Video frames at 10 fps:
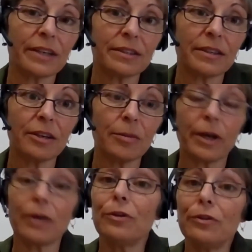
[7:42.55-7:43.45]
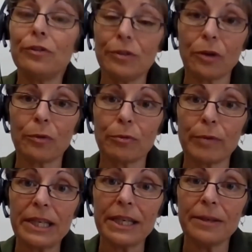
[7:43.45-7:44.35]
to think about who do you know
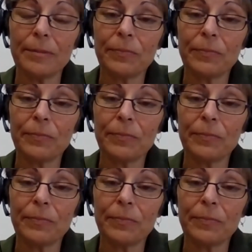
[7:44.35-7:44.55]
already,